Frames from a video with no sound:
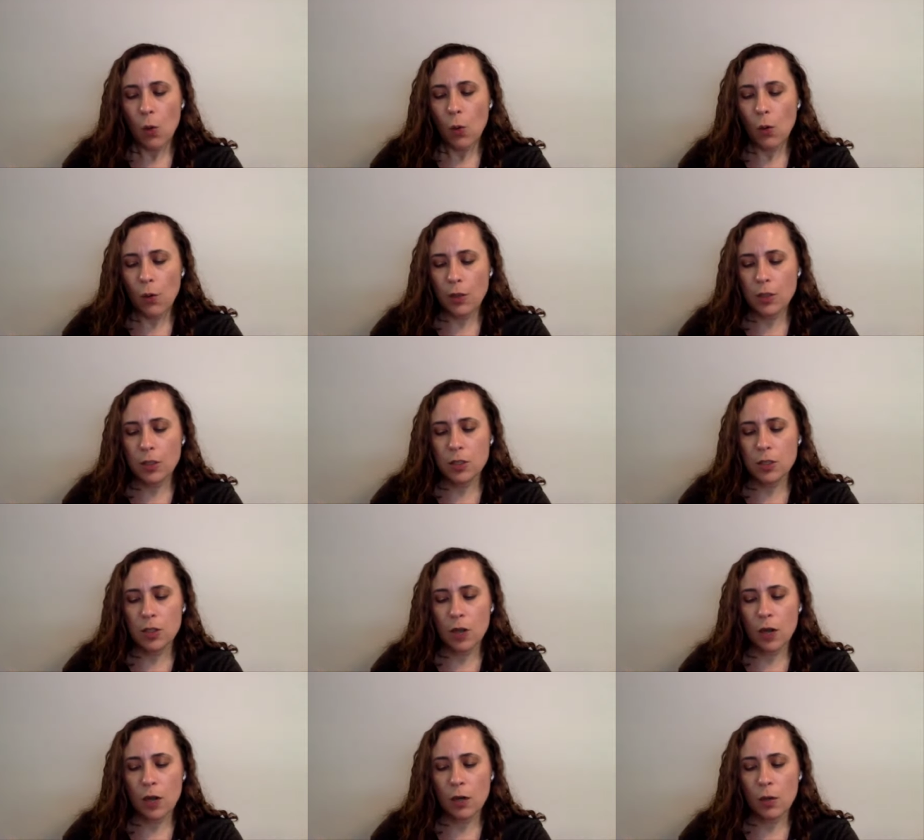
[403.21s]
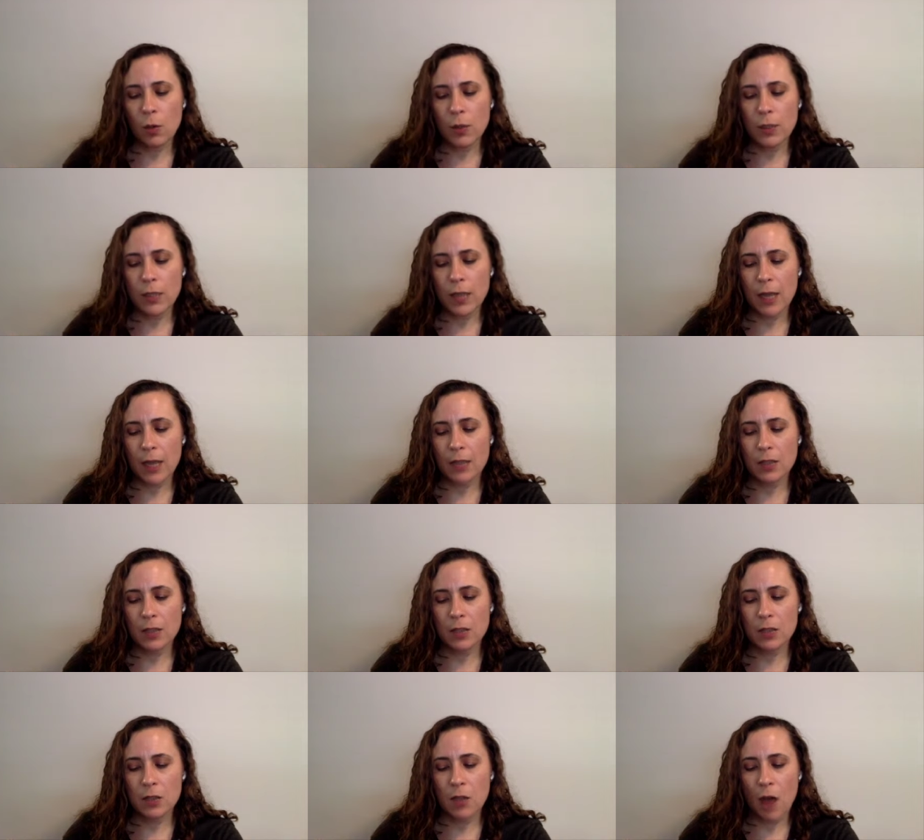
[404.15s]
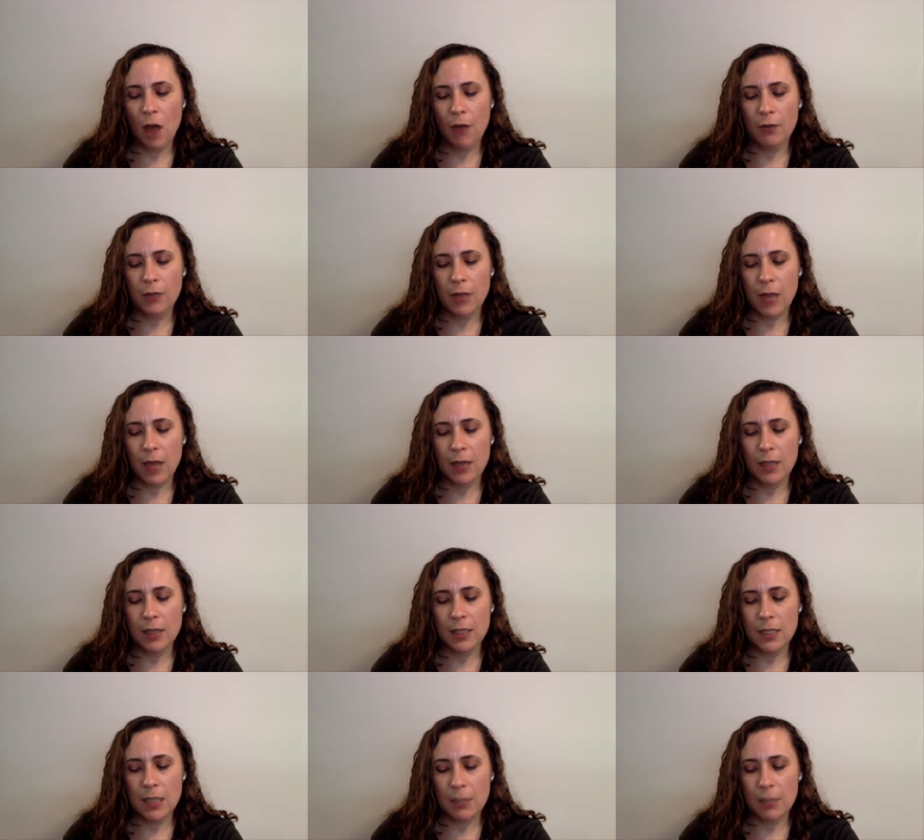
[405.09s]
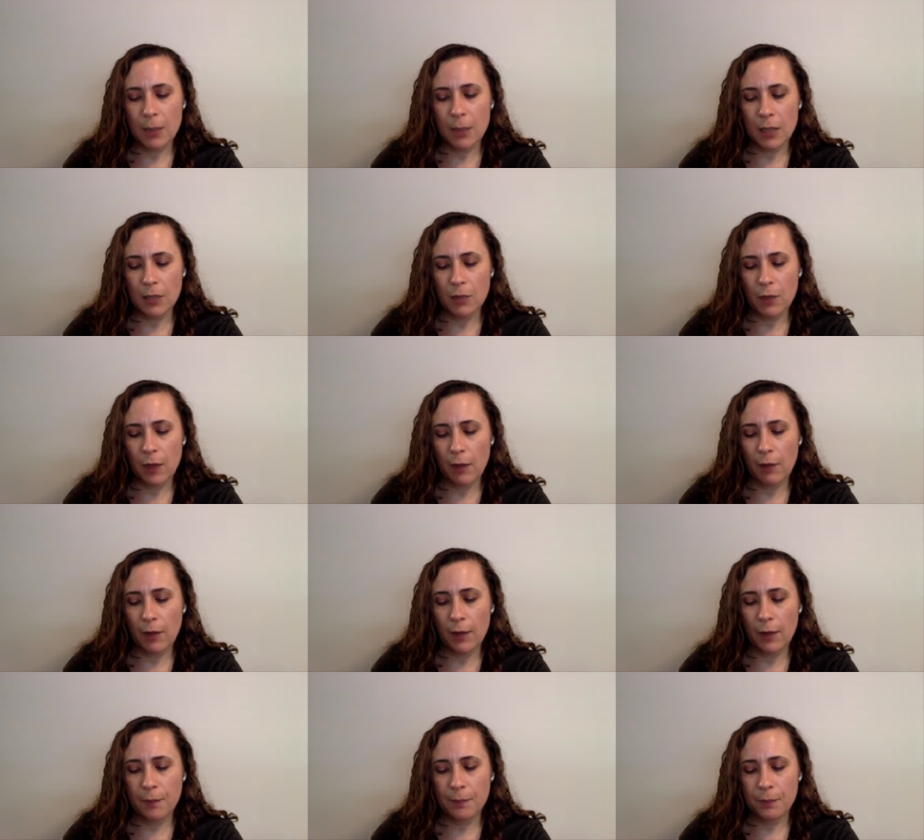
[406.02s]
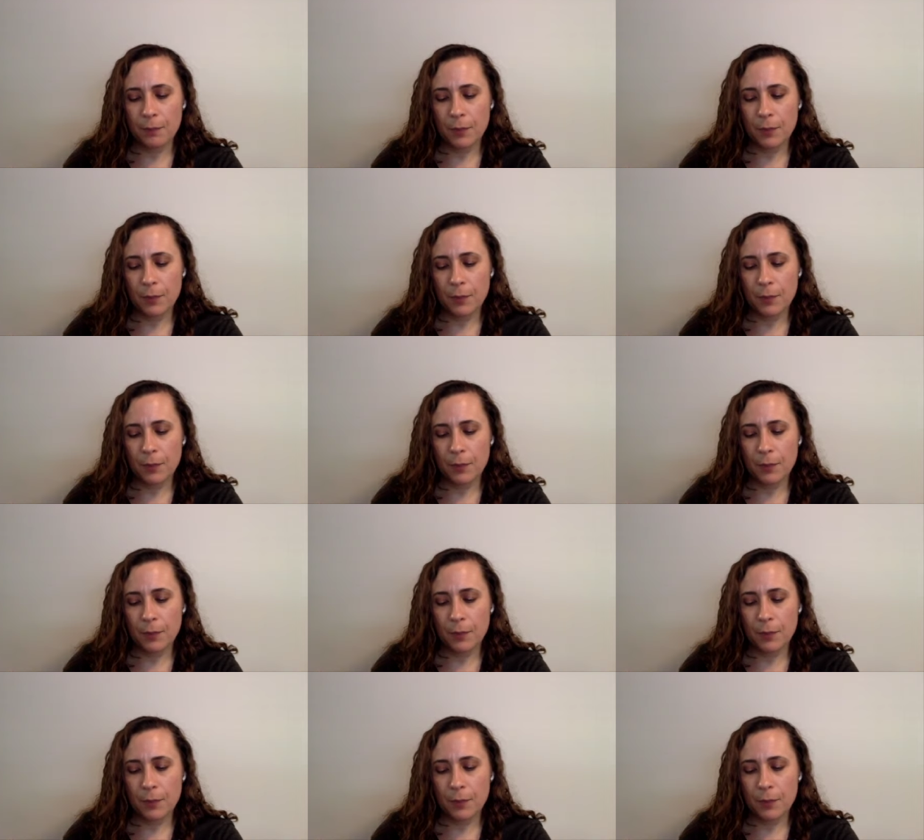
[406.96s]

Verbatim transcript: where the dark was as soft and as deep as velvet.